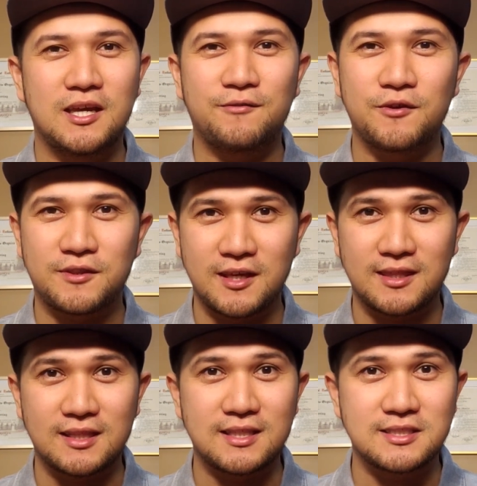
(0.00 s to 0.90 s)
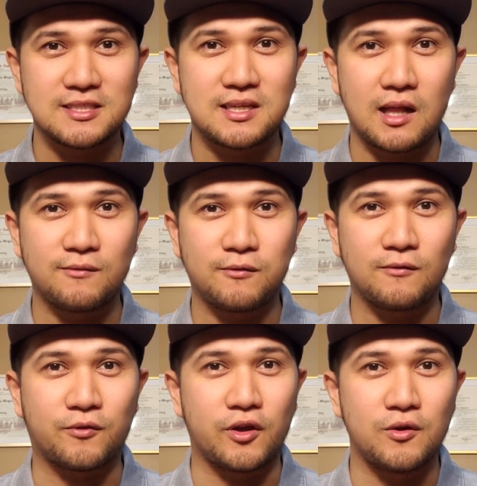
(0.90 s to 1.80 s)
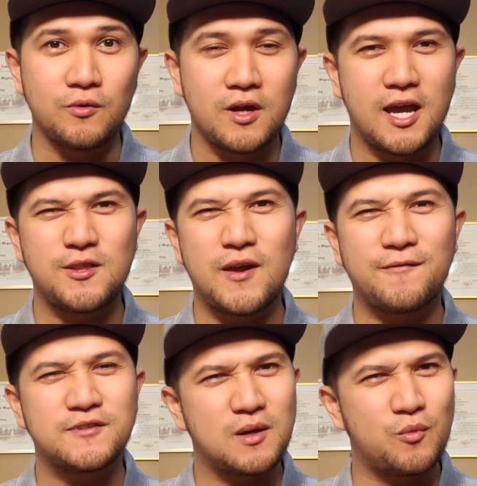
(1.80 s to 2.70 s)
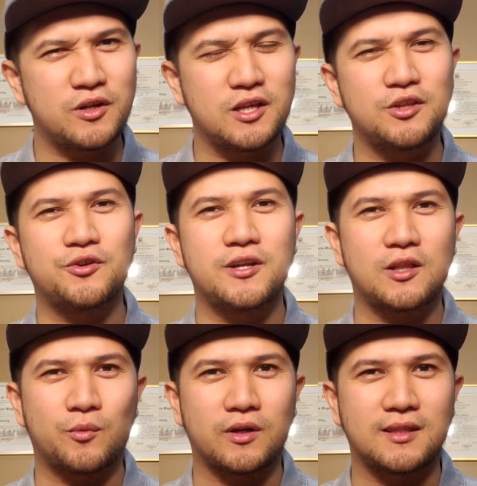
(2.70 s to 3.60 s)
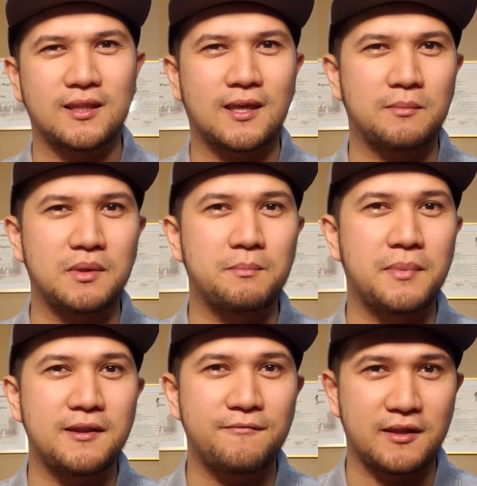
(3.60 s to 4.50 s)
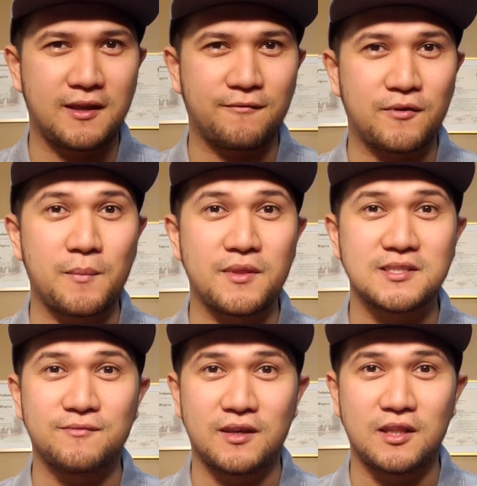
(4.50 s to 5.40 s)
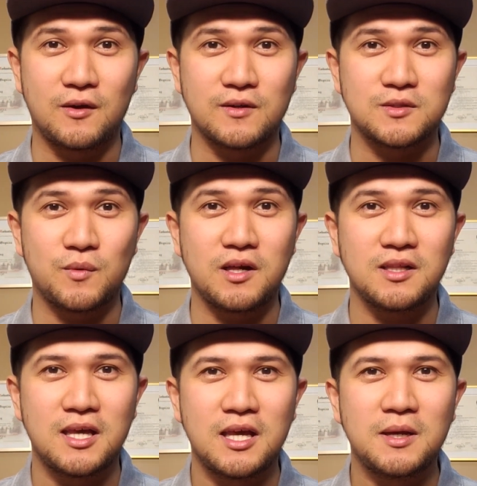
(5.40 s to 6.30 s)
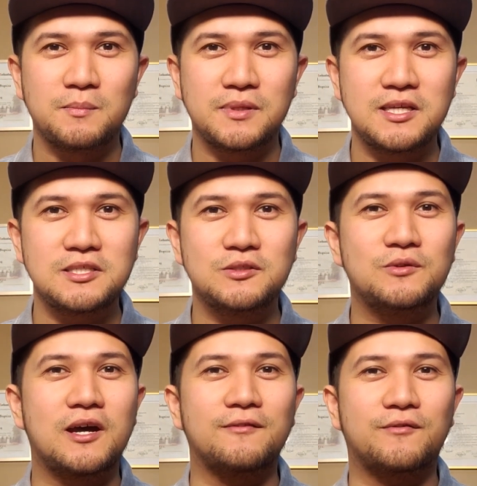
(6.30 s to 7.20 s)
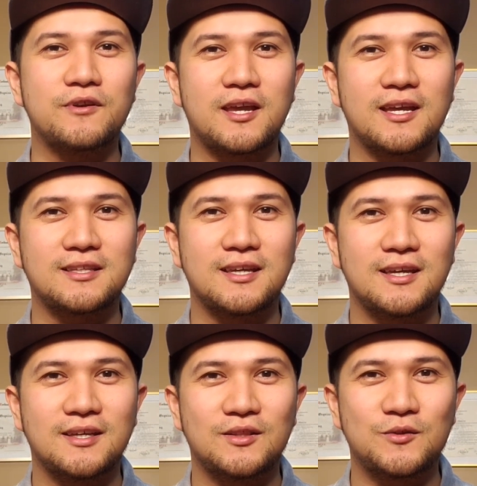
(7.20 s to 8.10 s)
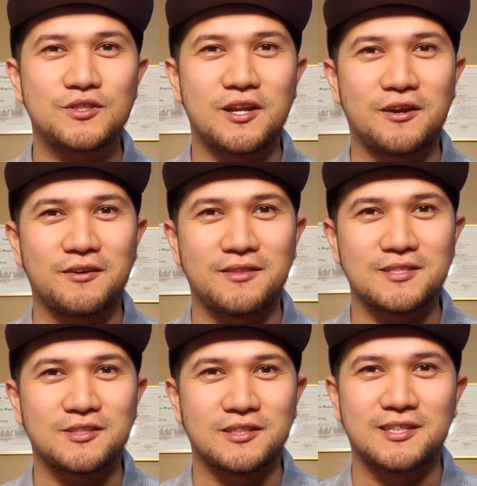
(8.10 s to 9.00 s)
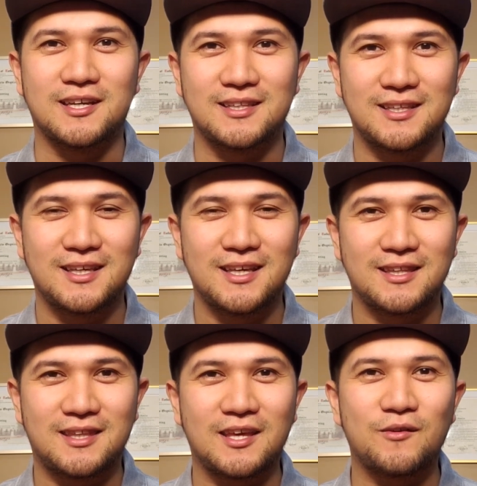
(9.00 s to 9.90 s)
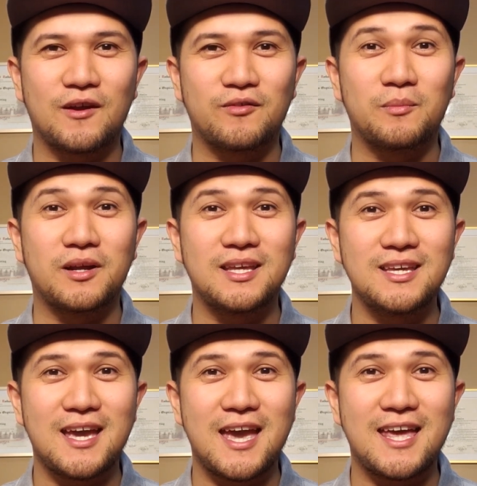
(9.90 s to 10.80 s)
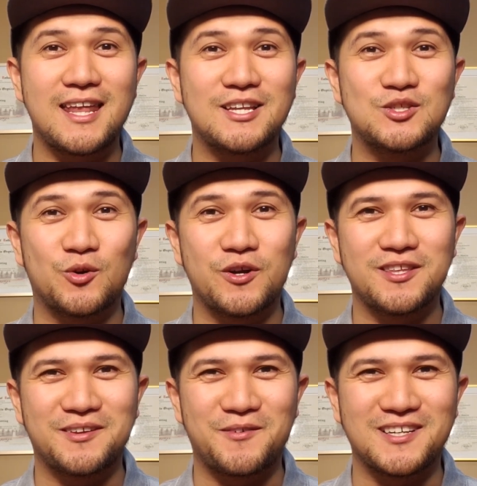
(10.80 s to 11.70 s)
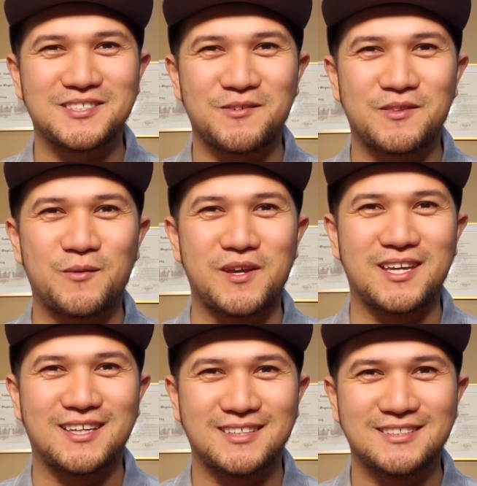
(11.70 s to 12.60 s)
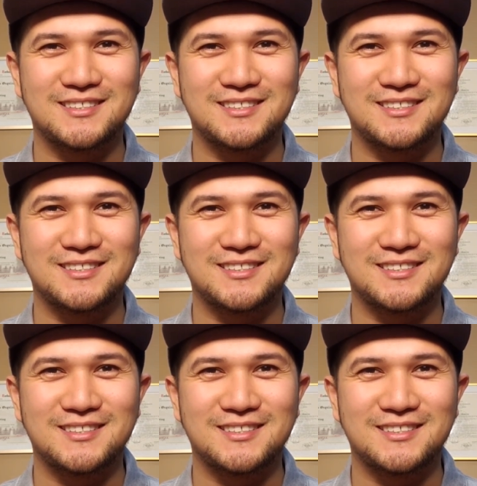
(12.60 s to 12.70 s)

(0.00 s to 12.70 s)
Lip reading: If you think that this is helpful for you and you have someone in your network that can be benefiting from this video as well, please do not forget to share this content. Thank you everybody, and enjoy the rest of the week.